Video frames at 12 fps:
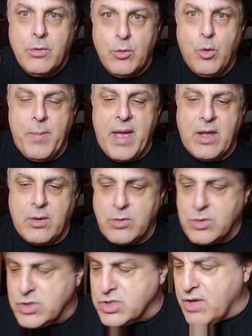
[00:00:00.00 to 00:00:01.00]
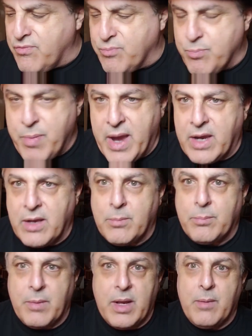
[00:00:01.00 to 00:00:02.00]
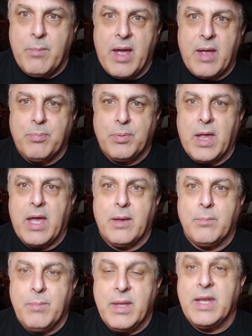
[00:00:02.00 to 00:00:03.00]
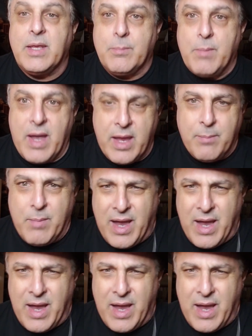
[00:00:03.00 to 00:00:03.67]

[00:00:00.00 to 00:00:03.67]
old man stuff back in my play, meaning my